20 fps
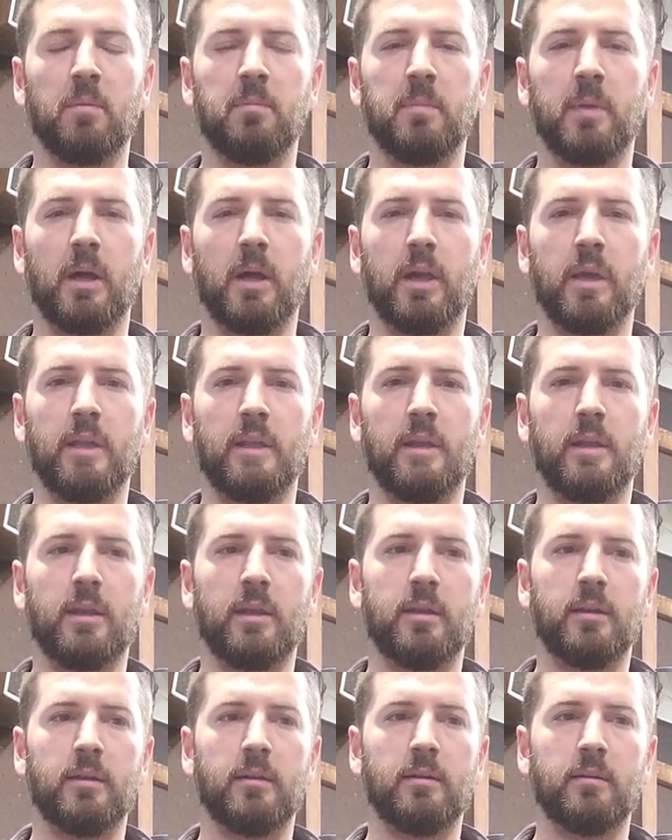But
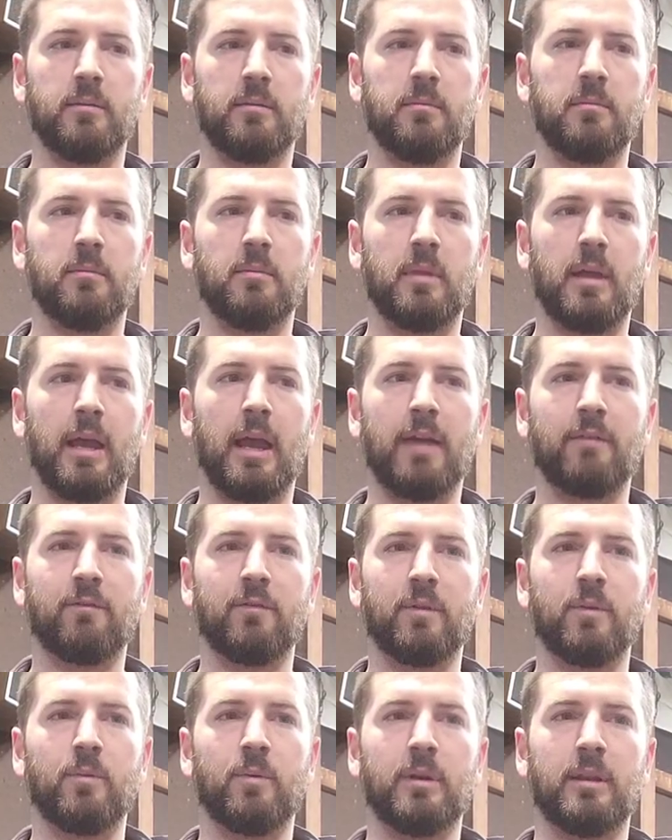
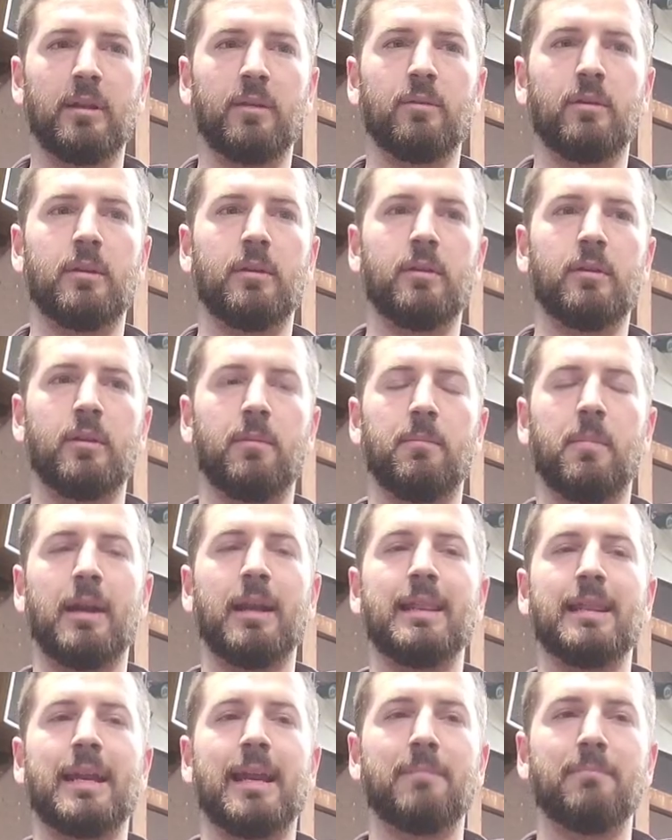the
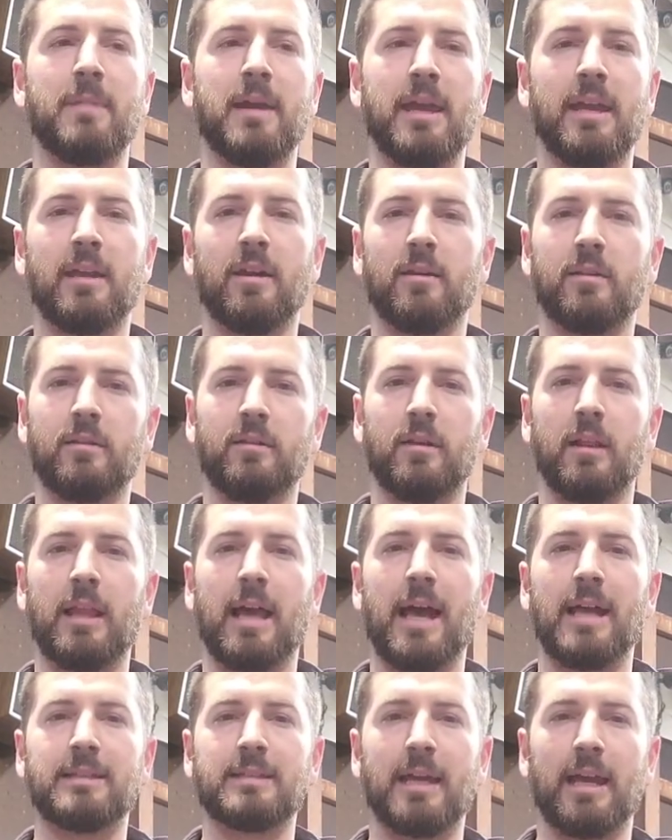money that I make a
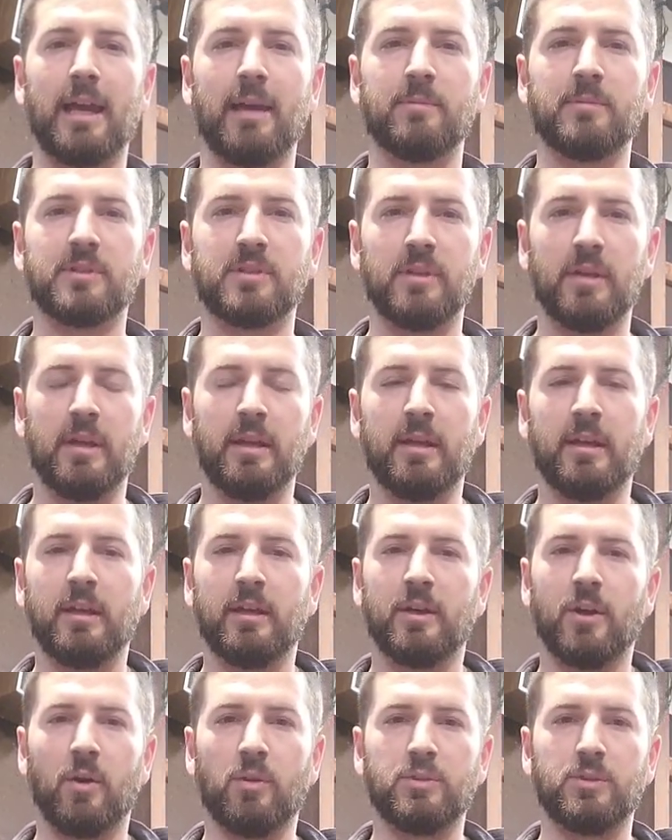lot of times
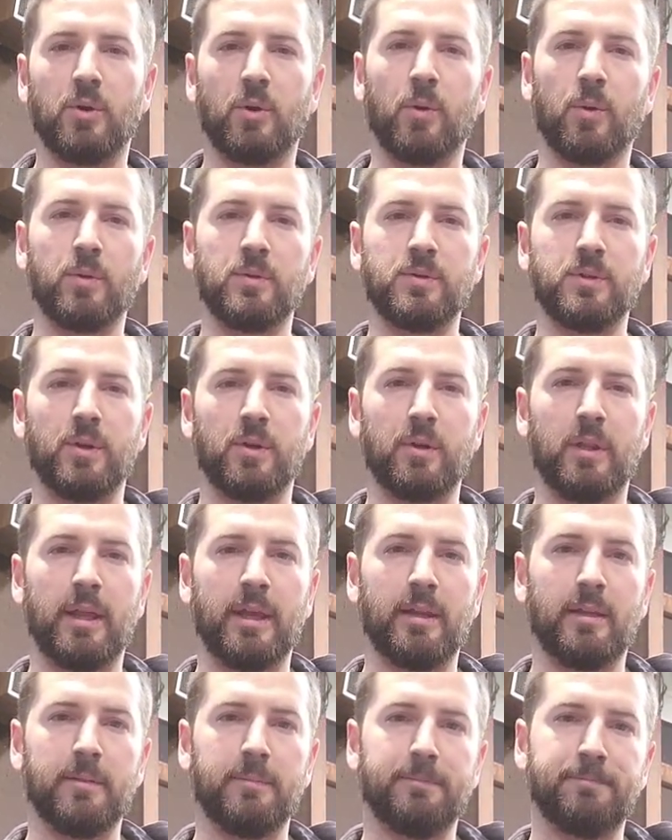goes towards,
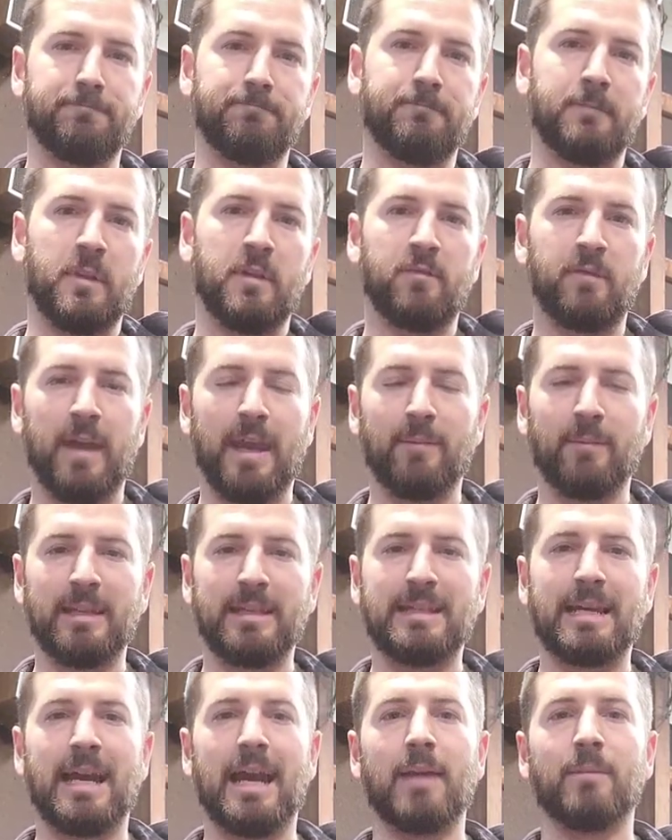like family
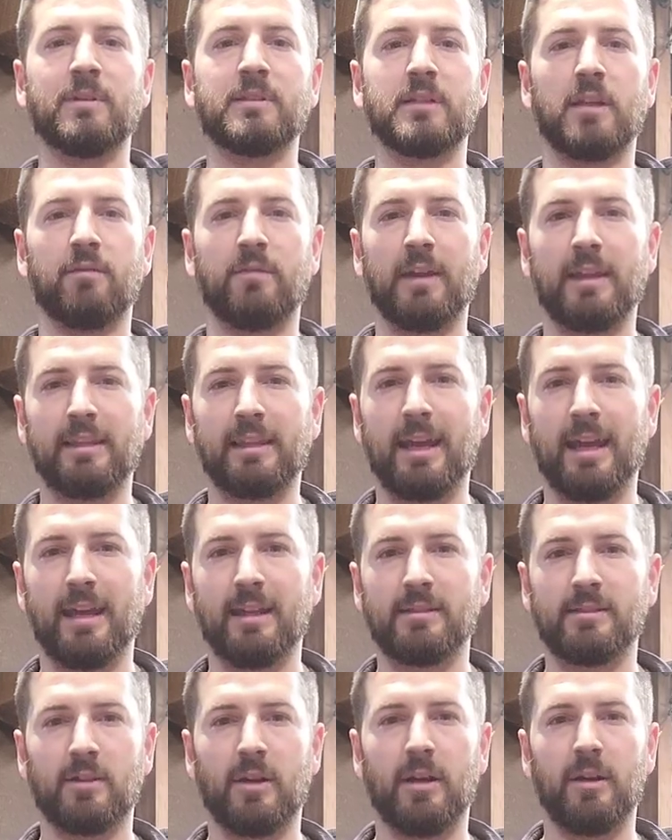time and stuff like
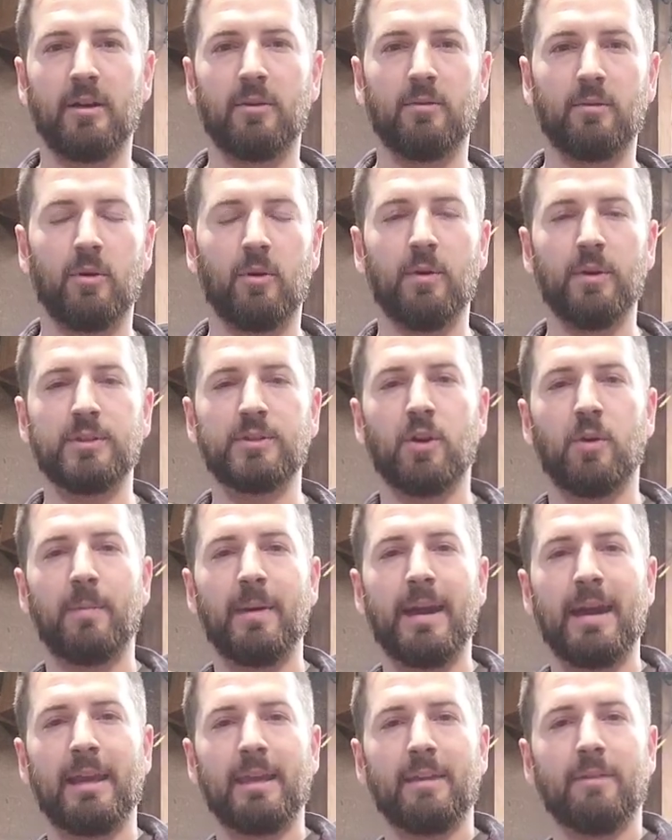that. So I don't always go
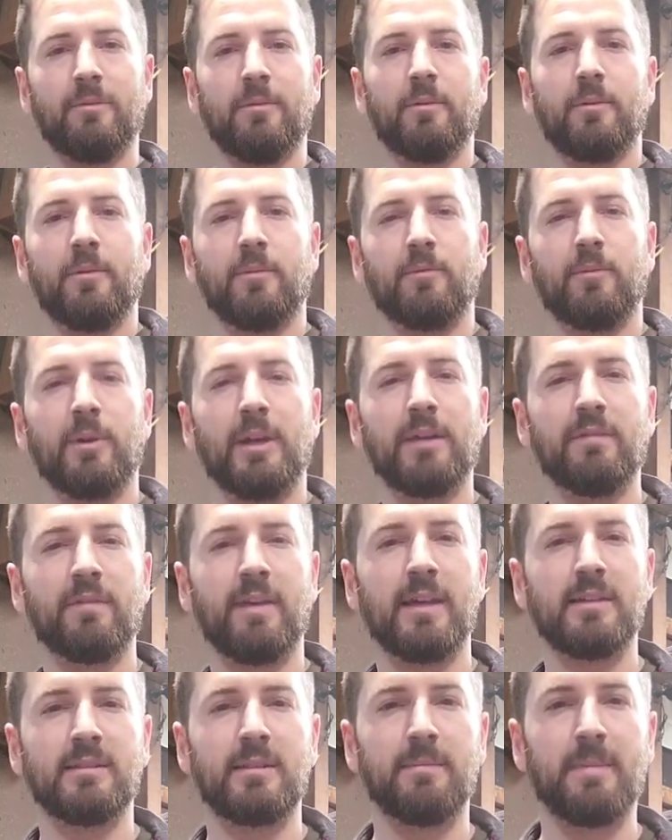back and
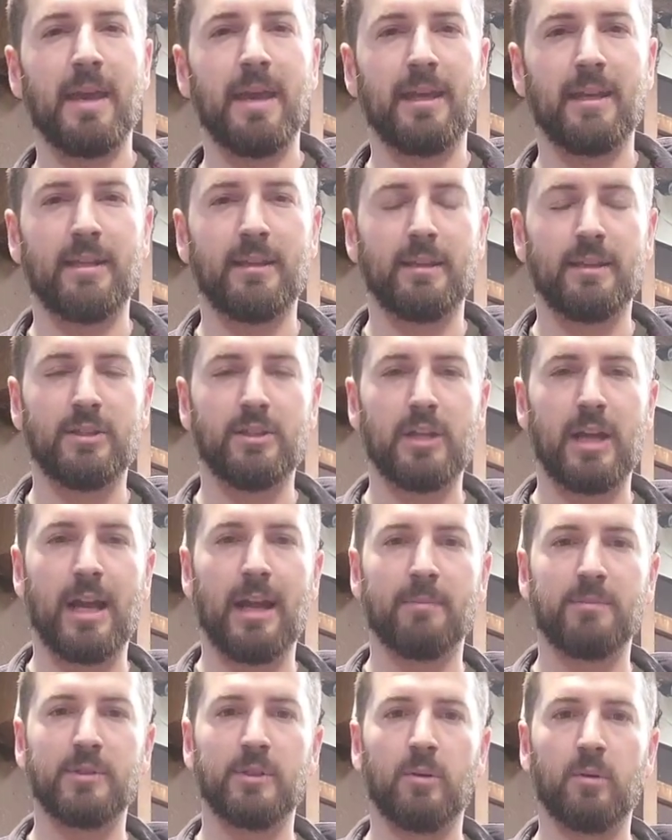reinvest it back in the
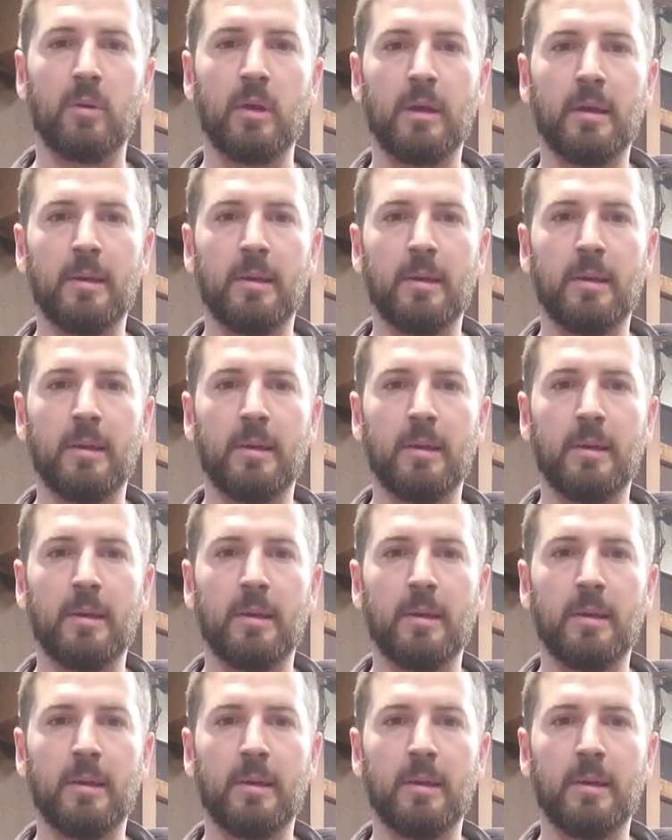shop. So